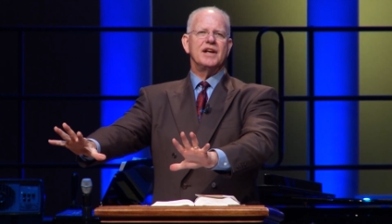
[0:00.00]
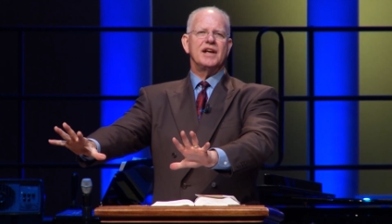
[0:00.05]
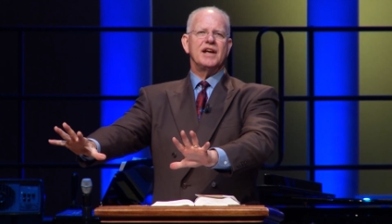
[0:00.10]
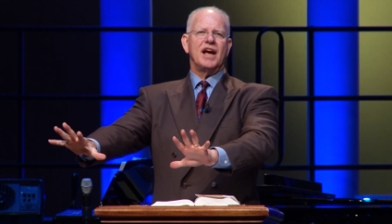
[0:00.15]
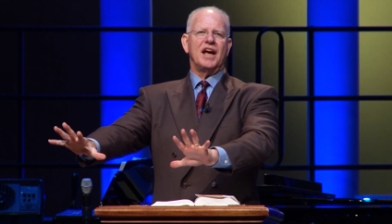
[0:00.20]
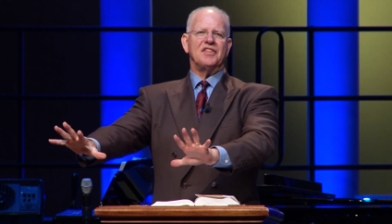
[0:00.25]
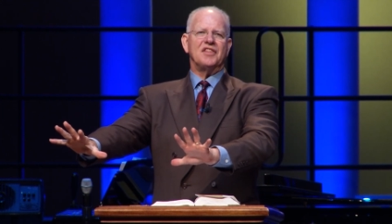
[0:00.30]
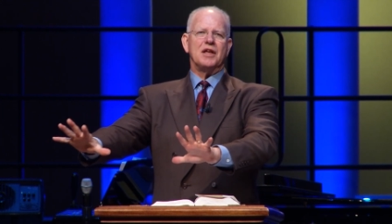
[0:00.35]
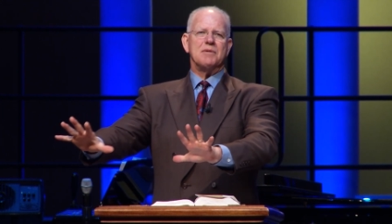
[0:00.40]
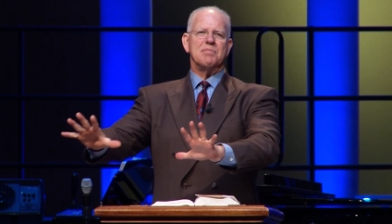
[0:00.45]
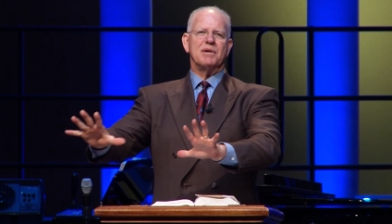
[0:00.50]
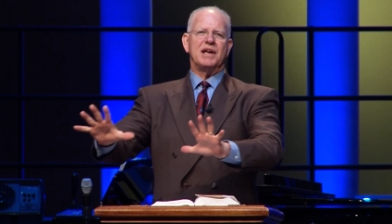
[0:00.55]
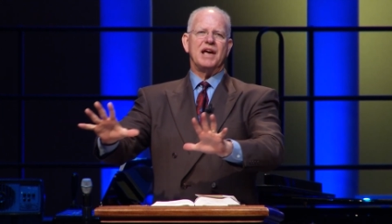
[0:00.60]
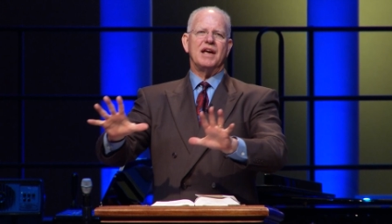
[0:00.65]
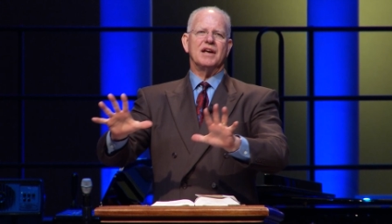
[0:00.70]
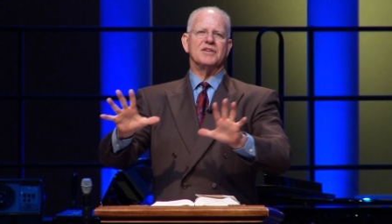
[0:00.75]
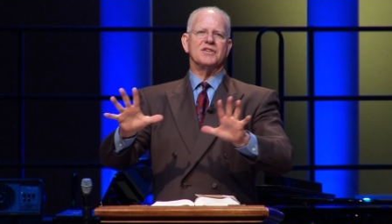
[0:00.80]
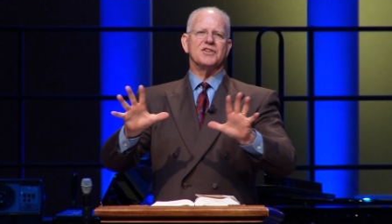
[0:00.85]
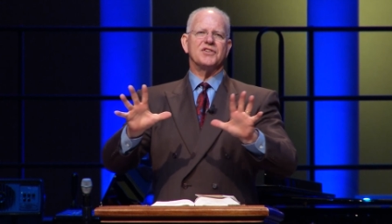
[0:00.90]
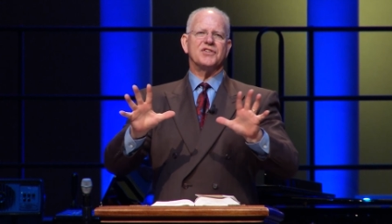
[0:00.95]
and they
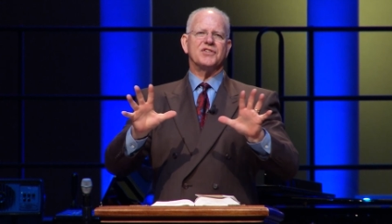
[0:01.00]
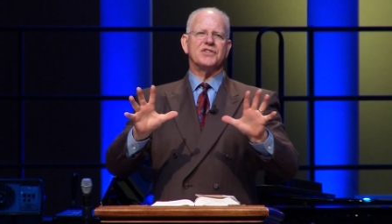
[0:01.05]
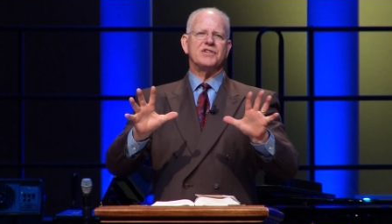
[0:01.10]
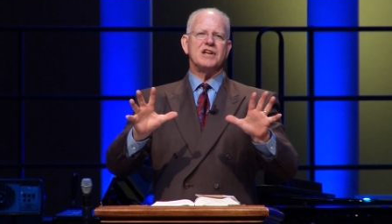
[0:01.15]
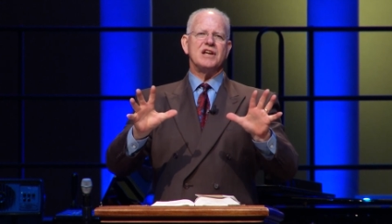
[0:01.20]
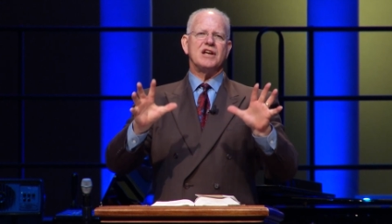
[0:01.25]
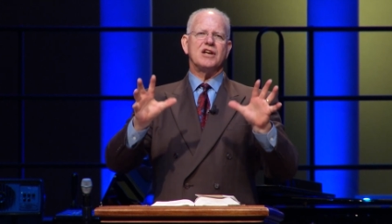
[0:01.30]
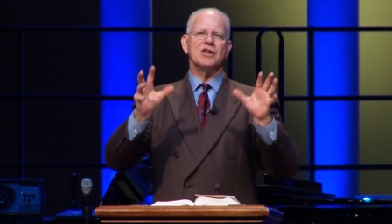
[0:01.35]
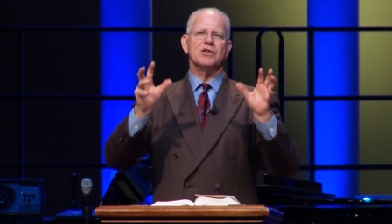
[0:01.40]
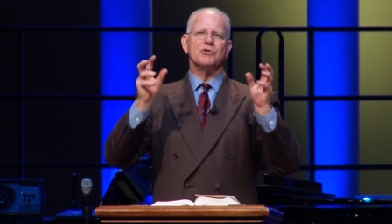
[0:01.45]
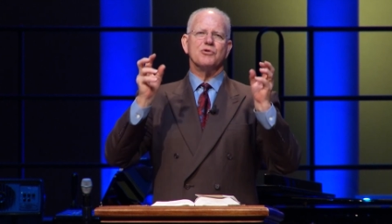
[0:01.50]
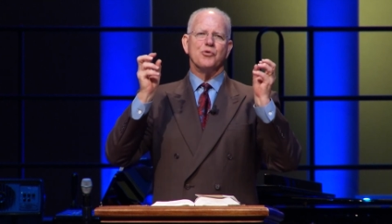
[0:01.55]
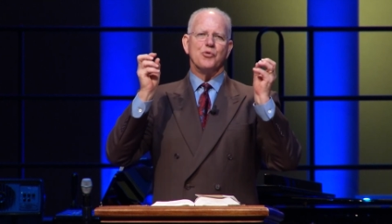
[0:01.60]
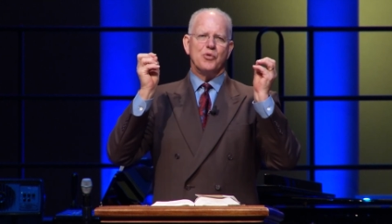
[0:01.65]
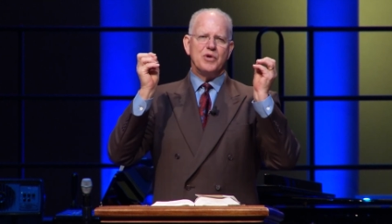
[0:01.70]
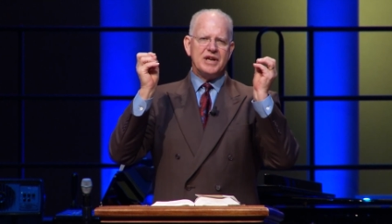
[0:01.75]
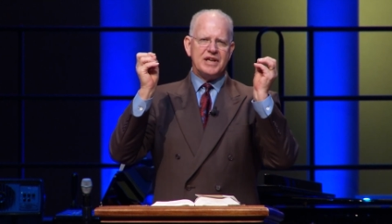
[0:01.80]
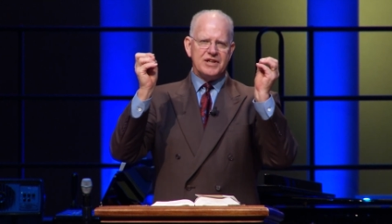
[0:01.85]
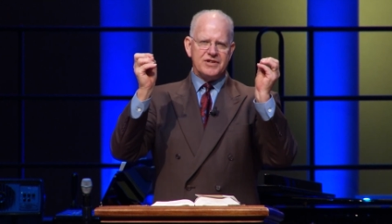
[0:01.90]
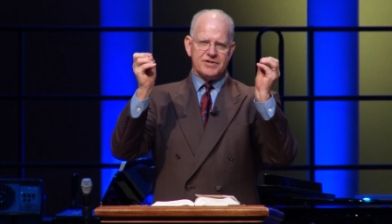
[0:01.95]
began to seek
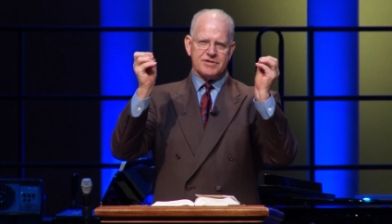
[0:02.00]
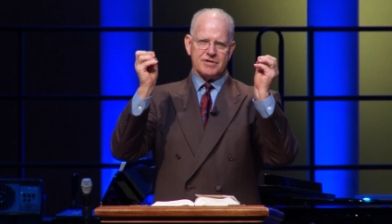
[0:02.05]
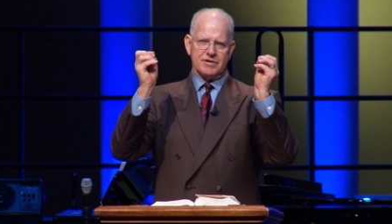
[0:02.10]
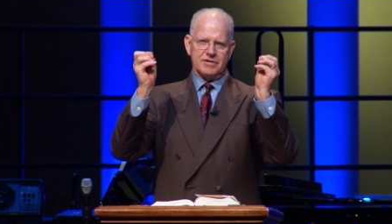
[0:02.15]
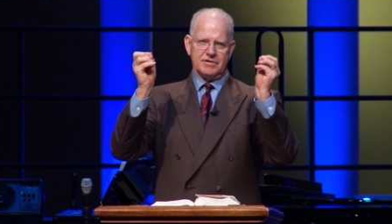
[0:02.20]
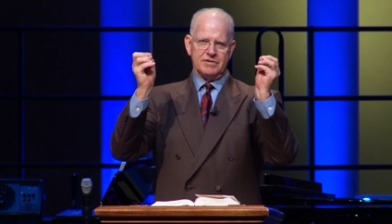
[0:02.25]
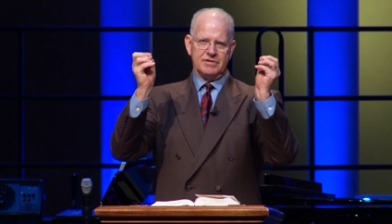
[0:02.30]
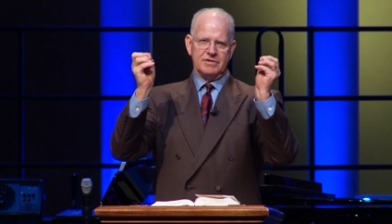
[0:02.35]
reason.